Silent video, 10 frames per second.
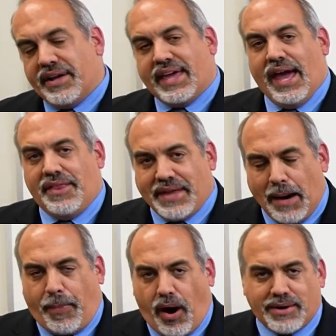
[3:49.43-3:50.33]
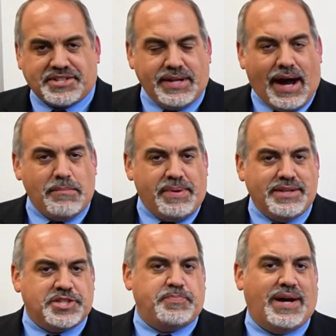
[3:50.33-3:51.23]
Again, that part's not been
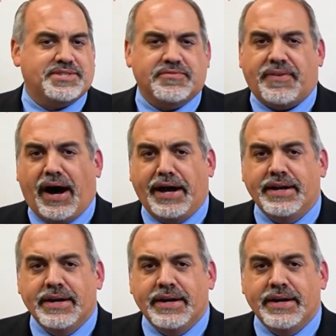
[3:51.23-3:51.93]
specified.